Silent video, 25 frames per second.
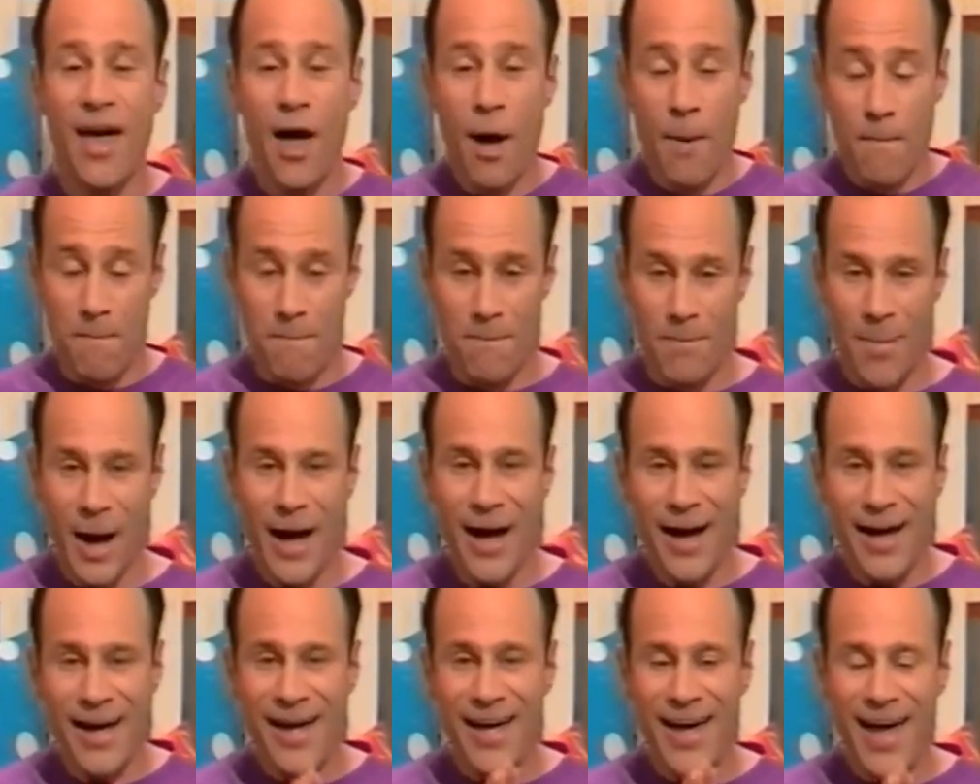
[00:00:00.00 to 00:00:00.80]

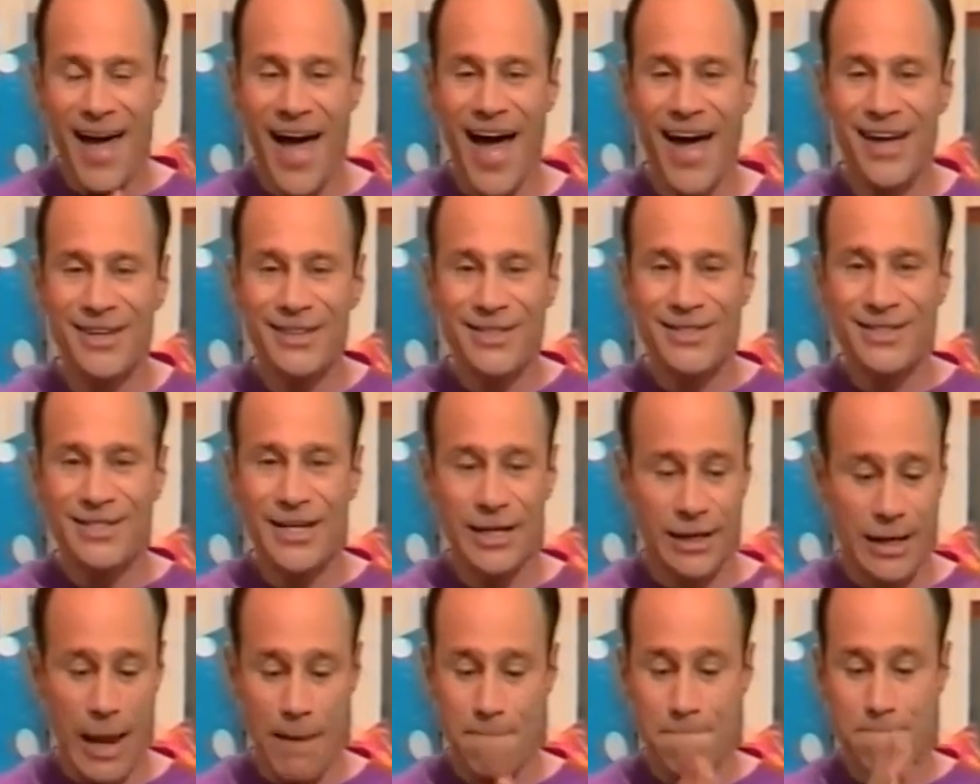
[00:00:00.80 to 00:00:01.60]
My hands are
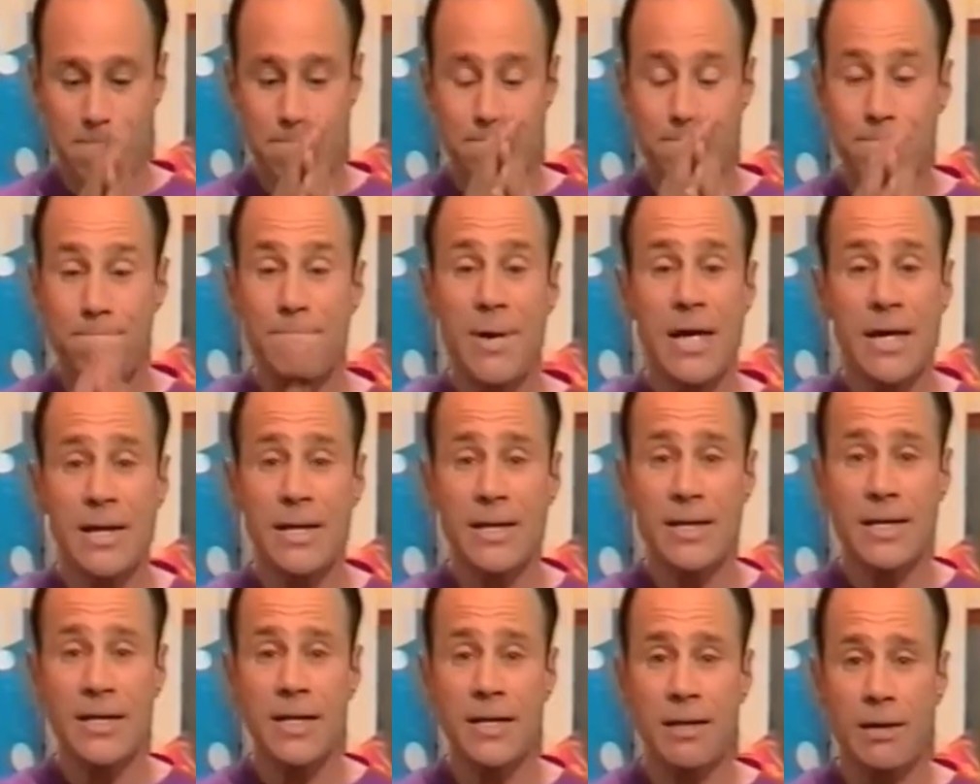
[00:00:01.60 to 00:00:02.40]
clapping,
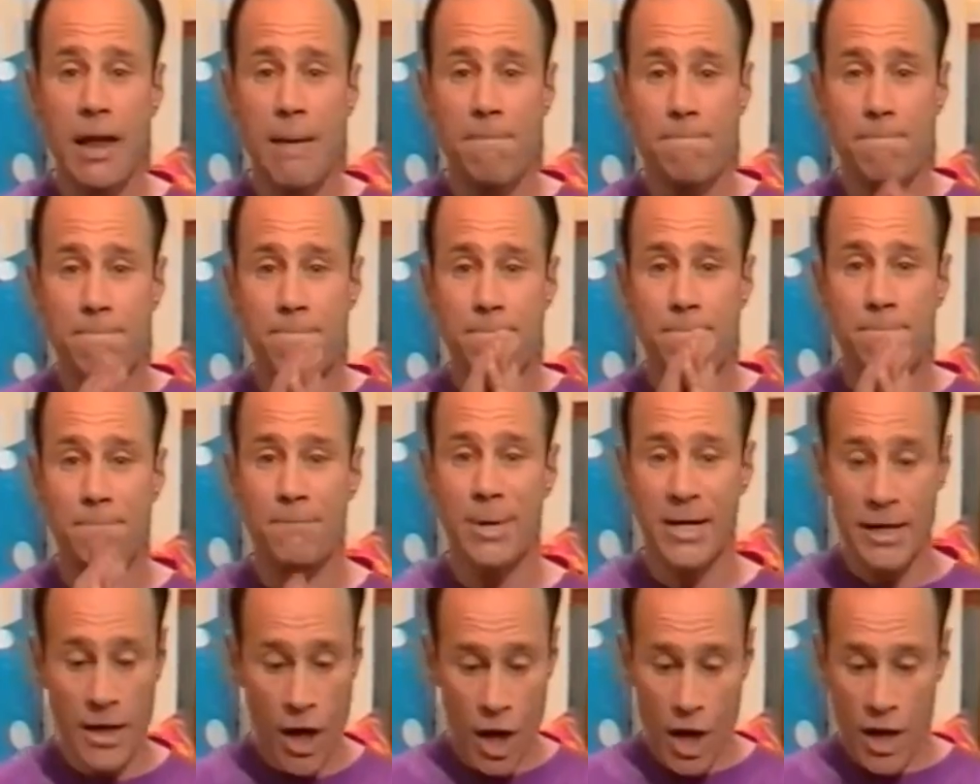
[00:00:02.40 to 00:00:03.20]

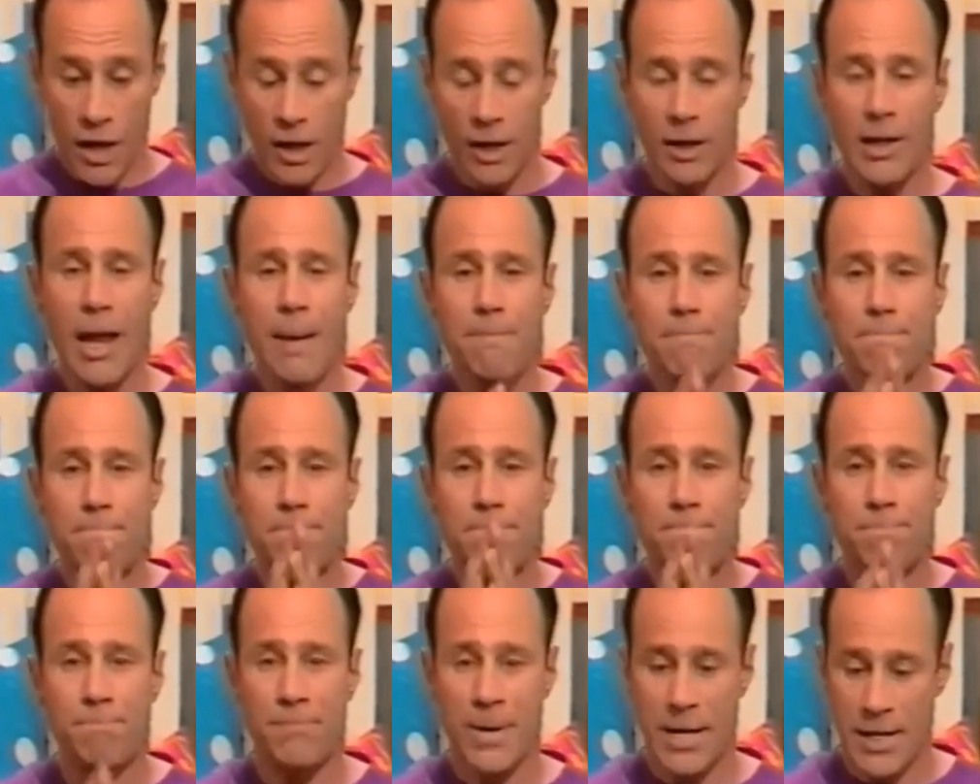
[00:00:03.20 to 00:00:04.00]
clapping,
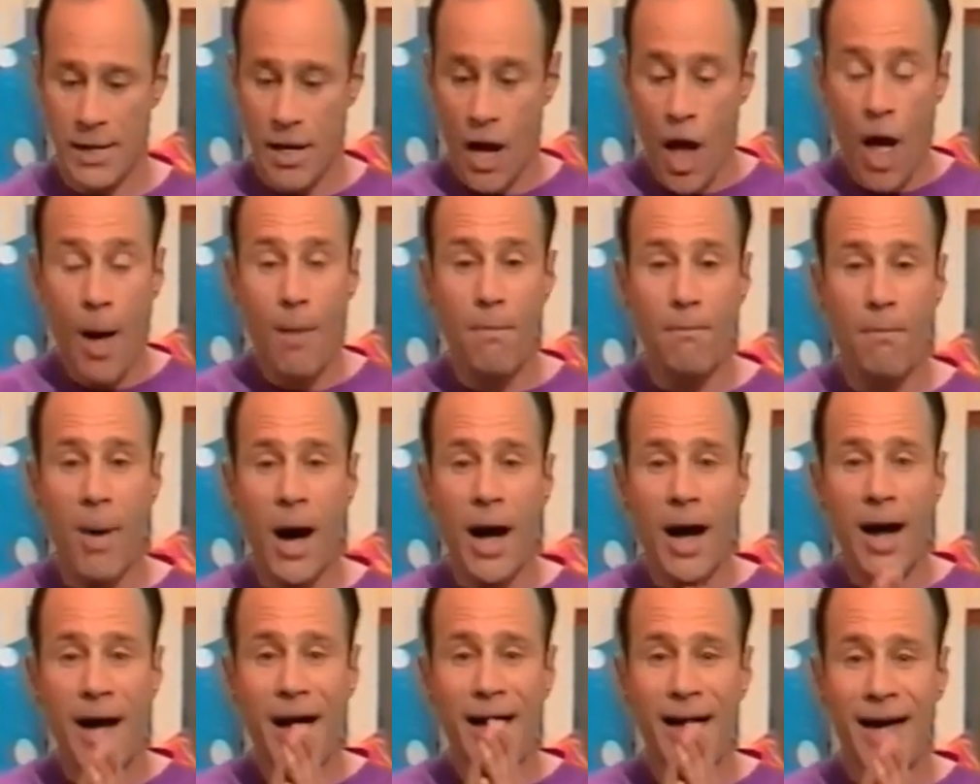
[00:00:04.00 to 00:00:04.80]
clapping.
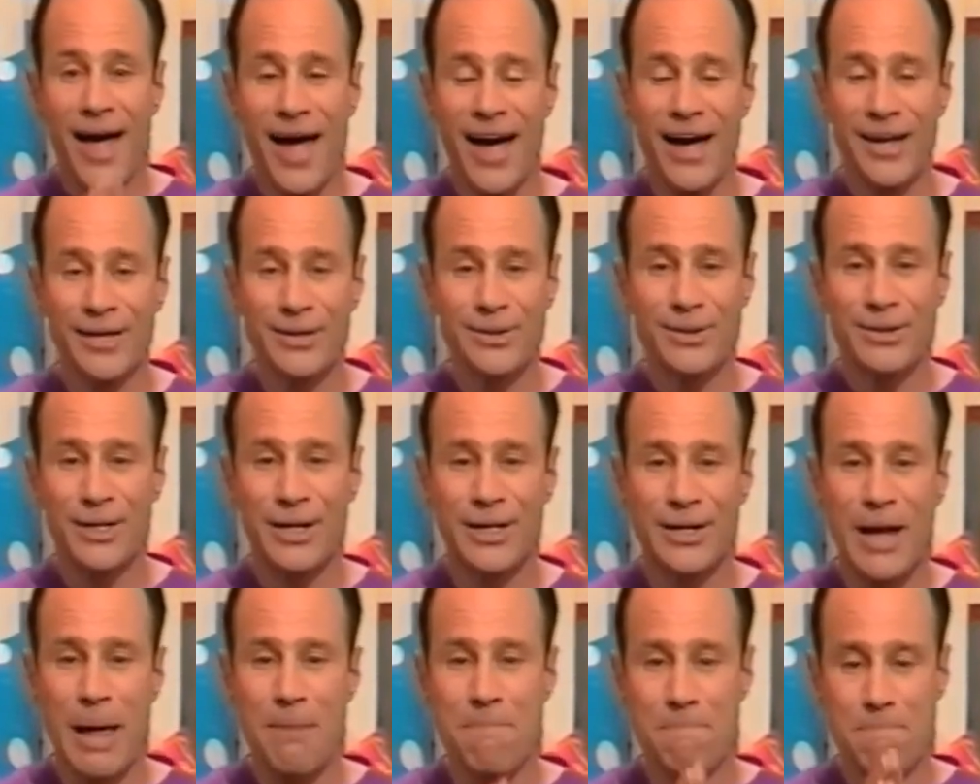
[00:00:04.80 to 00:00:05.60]
My hands are
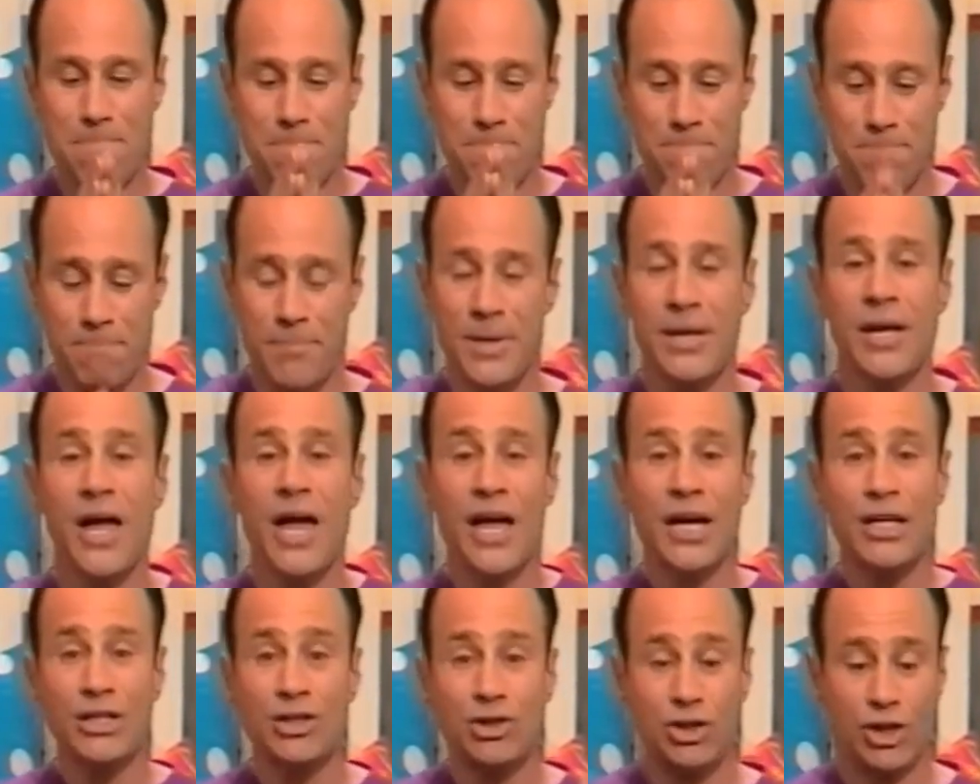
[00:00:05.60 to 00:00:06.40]
clapping
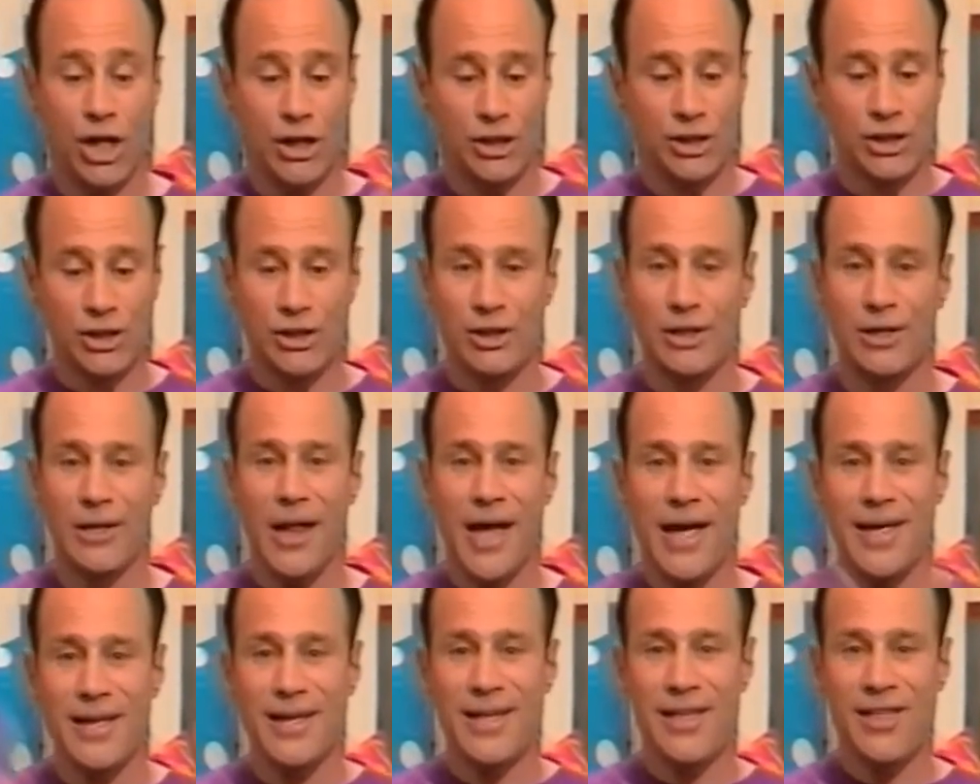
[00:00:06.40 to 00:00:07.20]
just
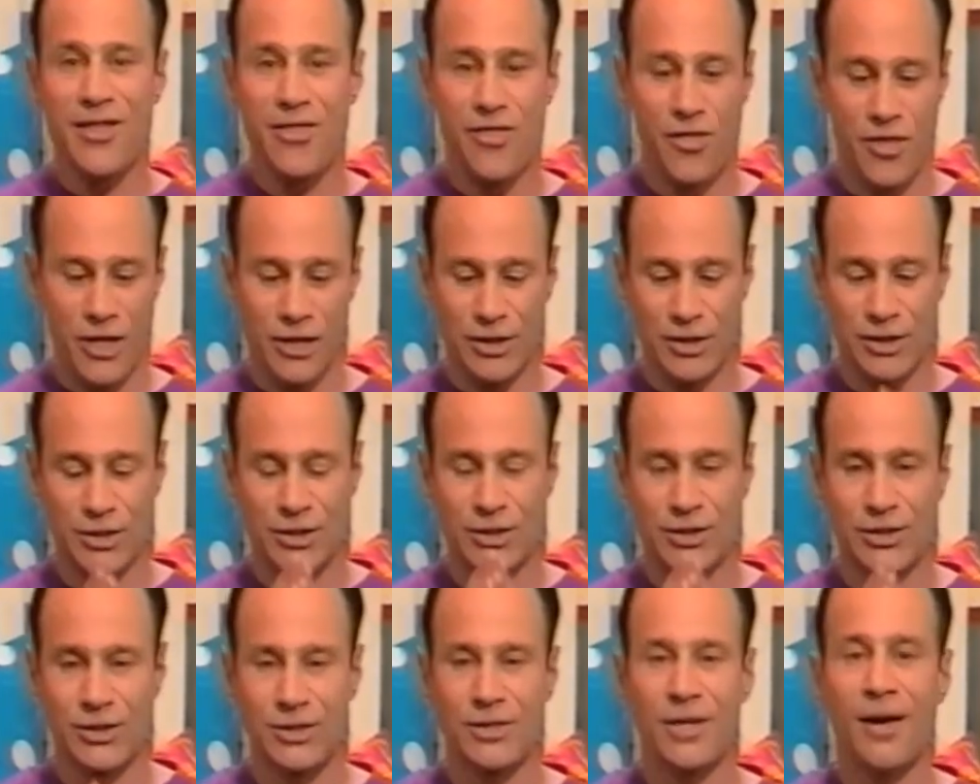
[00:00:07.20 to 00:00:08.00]
like this,
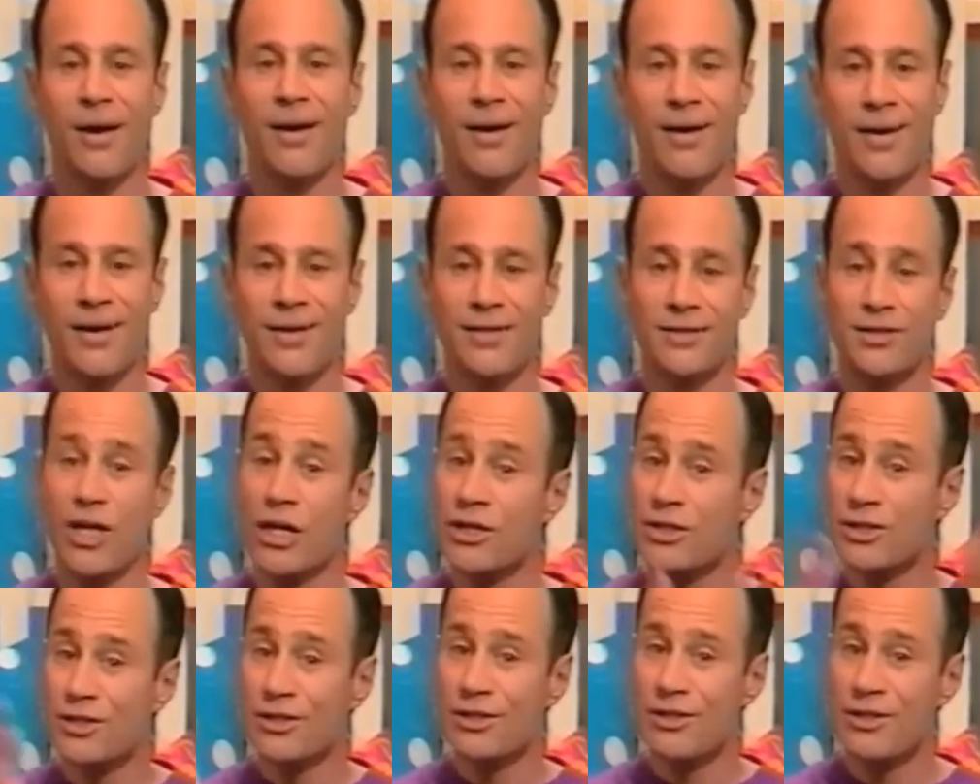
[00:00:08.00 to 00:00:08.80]

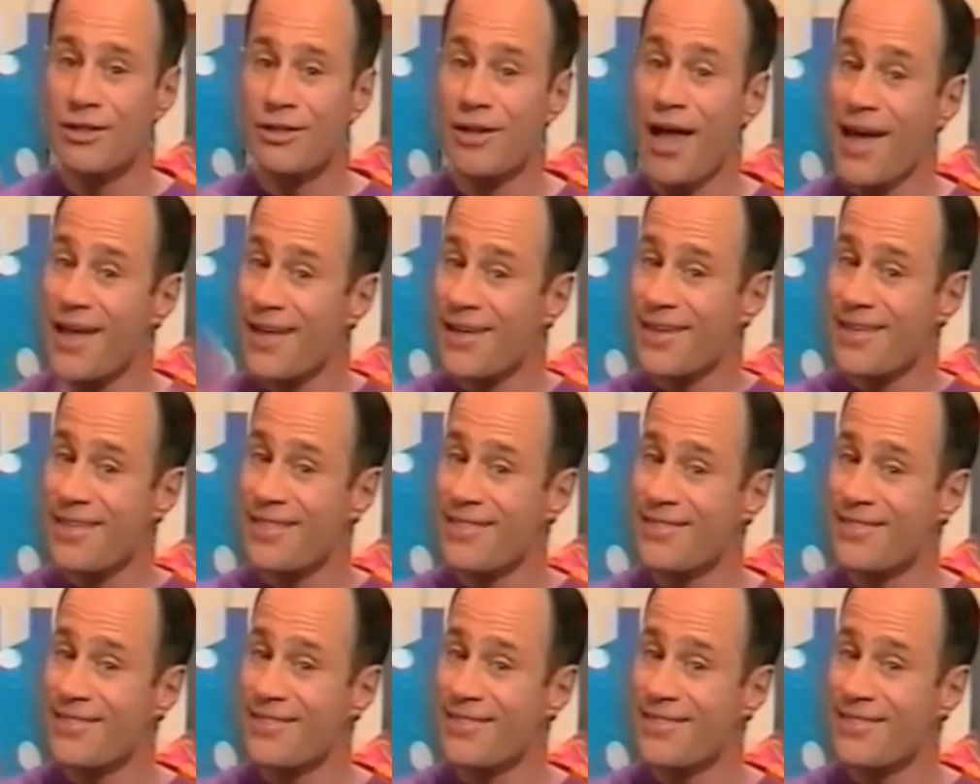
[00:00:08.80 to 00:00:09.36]
just like